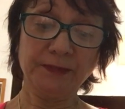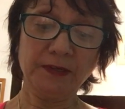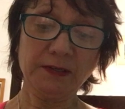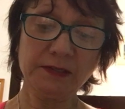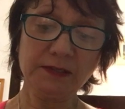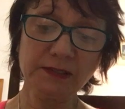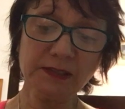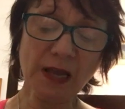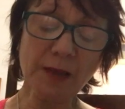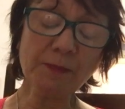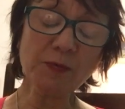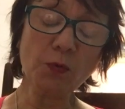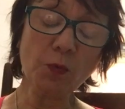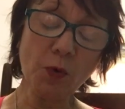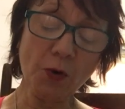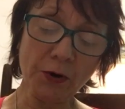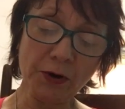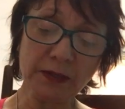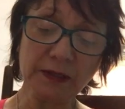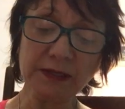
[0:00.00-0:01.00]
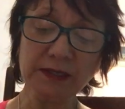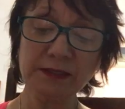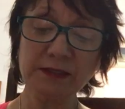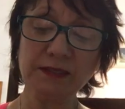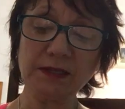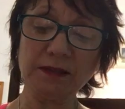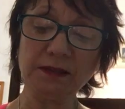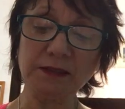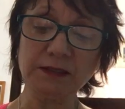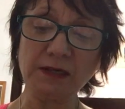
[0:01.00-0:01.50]
Stop quarreling,
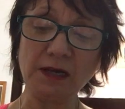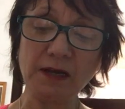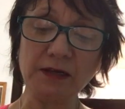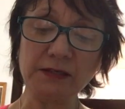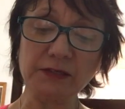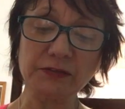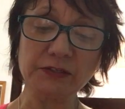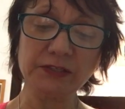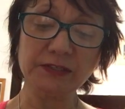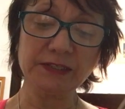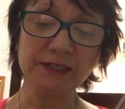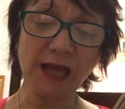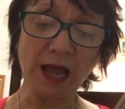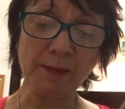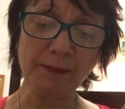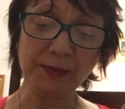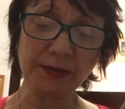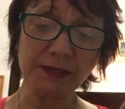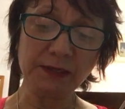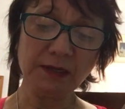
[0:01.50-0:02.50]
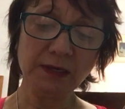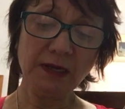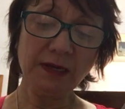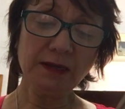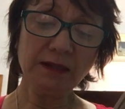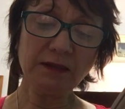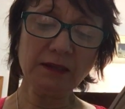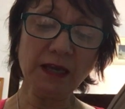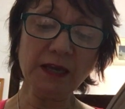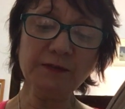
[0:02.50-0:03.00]
said the doctor. Stop it.
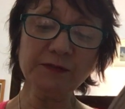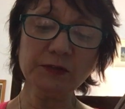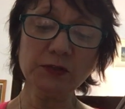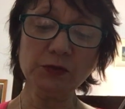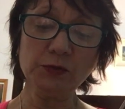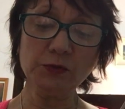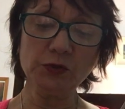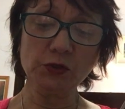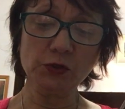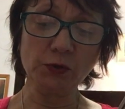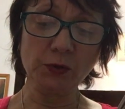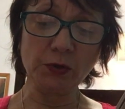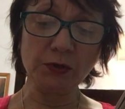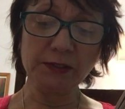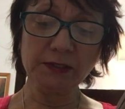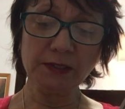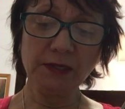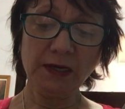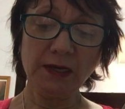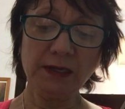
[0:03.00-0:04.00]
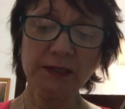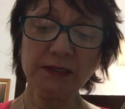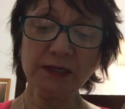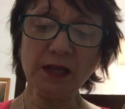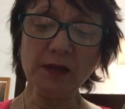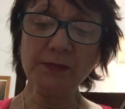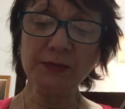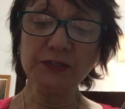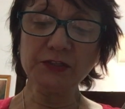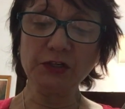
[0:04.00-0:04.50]
Life's too short.
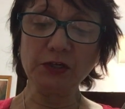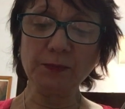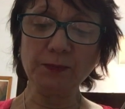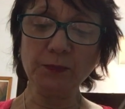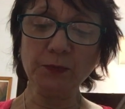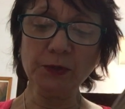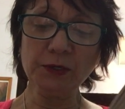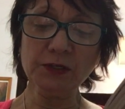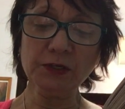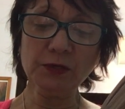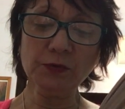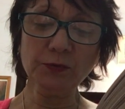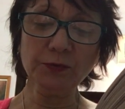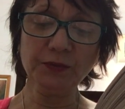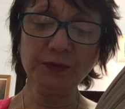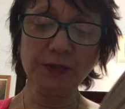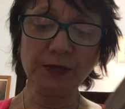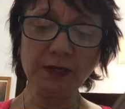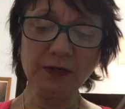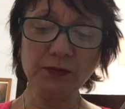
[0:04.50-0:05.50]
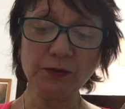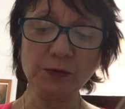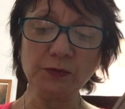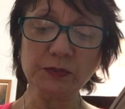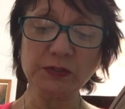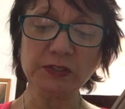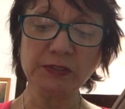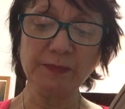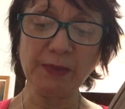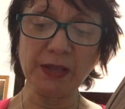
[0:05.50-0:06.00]
Tell me, Jip, where do you think
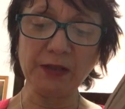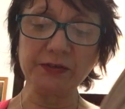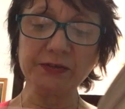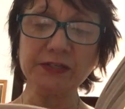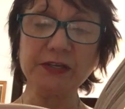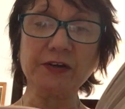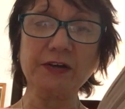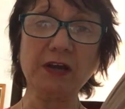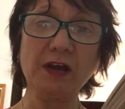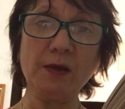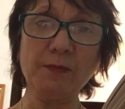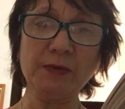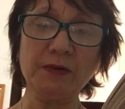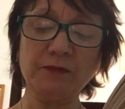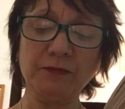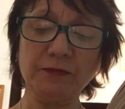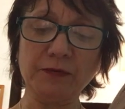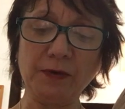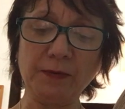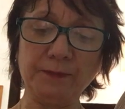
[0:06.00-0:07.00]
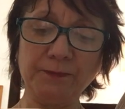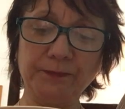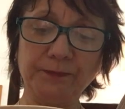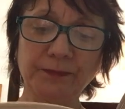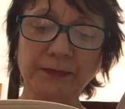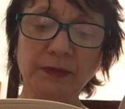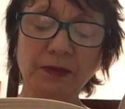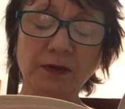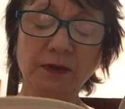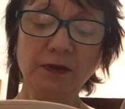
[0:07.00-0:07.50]
those smells are coming from?
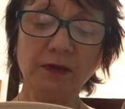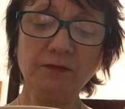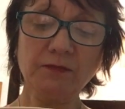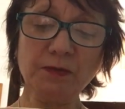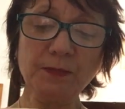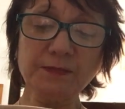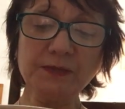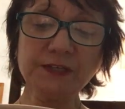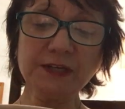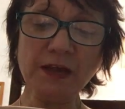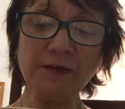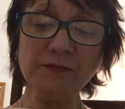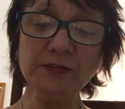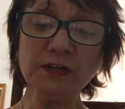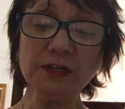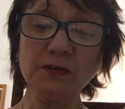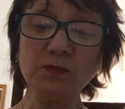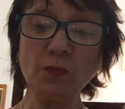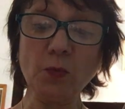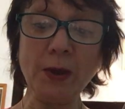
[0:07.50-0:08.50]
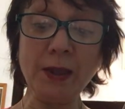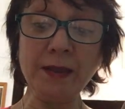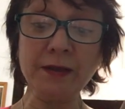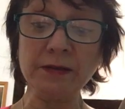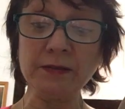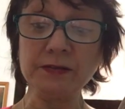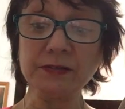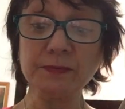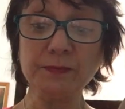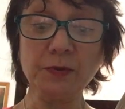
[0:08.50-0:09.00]
From Devon and
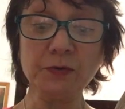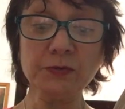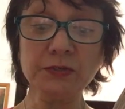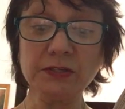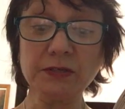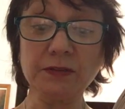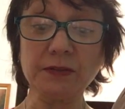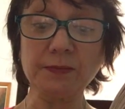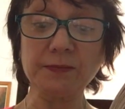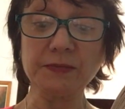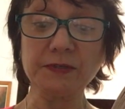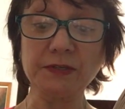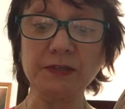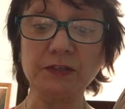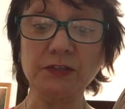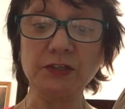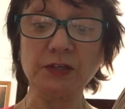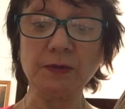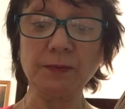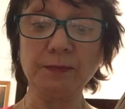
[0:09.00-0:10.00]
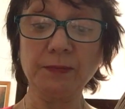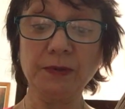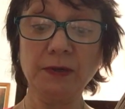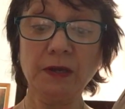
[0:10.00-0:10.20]
Wales, most of them, said Jip.